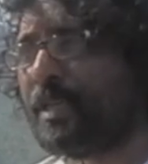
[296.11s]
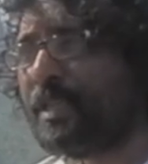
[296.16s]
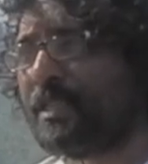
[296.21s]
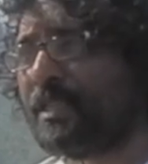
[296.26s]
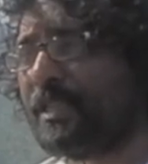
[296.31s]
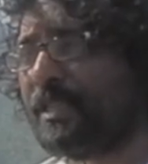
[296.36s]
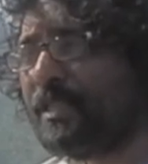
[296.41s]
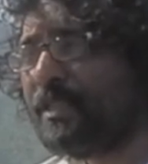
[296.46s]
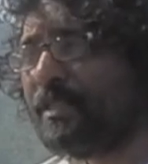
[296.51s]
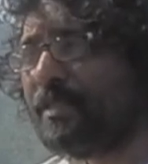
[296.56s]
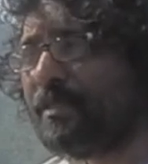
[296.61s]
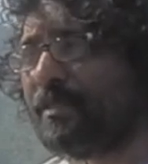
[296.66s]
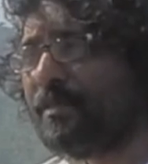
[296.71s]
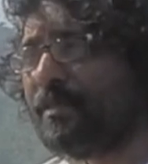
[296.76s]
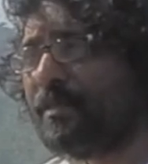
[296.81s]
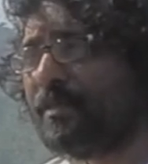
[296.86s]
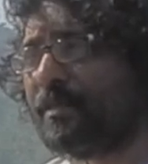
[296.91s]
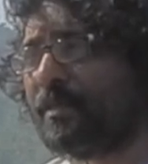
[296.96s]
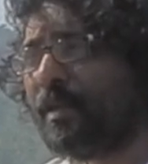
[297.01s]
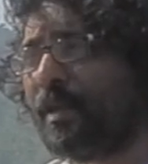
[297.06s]

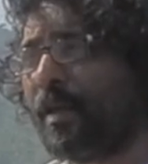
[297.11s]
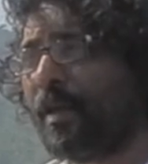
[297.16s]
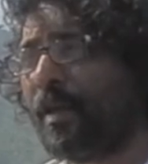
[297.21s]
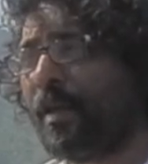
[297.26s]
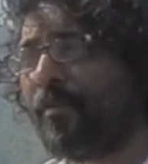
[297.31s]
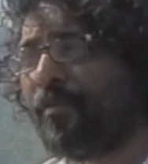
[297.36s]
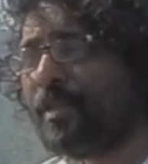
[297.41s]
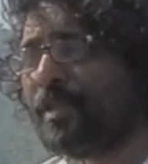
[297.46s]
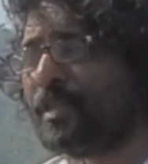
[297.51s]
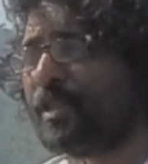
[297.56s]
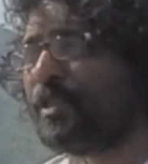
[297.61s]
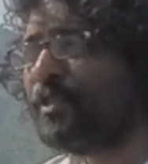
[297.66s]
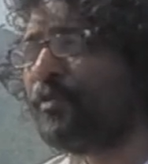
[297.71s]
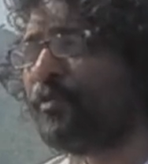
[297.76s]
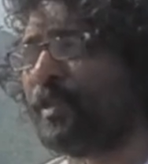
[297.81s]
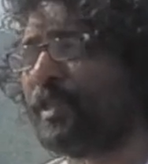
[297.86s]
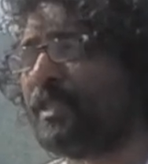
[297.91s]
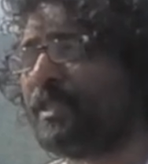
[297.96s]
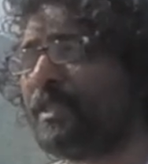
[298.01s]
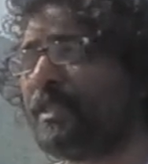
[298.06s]
decision, every
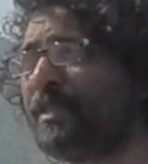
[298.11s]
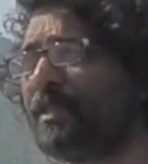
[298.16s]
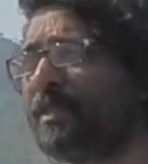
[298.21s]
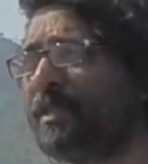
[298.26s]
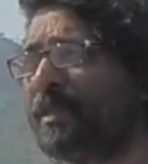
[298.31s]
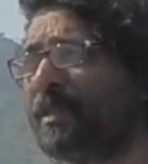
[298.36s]
situation